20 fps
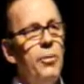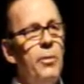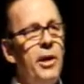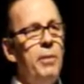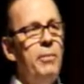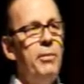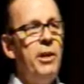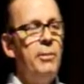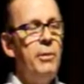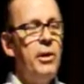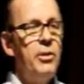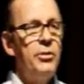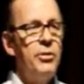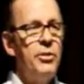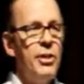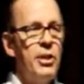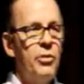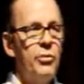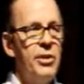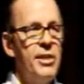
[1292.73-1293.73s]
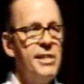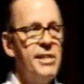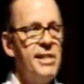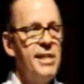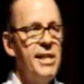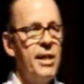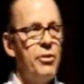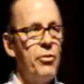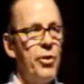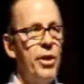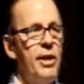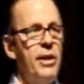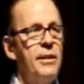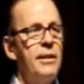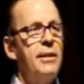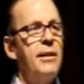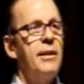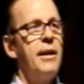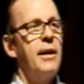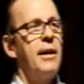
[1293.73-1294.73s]
you may be able to decrease the N
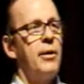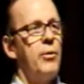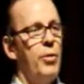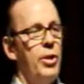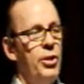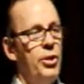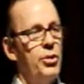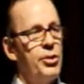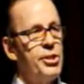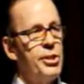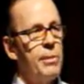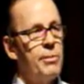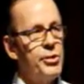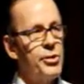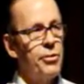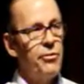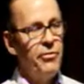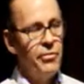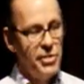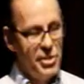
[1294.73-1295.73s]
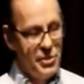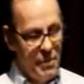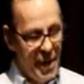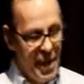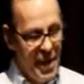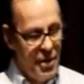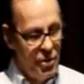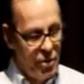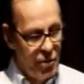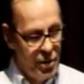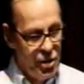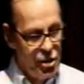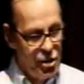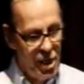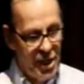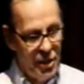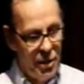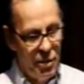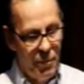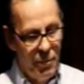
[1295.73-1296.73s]
rate when you subsurface band or
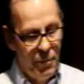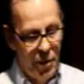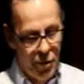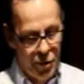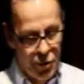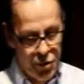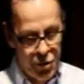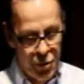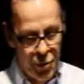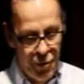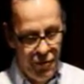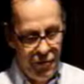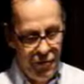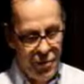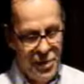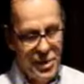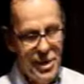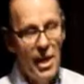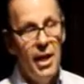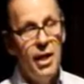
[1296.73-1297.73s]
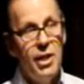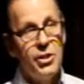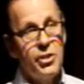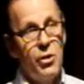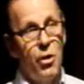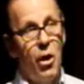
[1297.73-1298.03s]
inject compared to surface.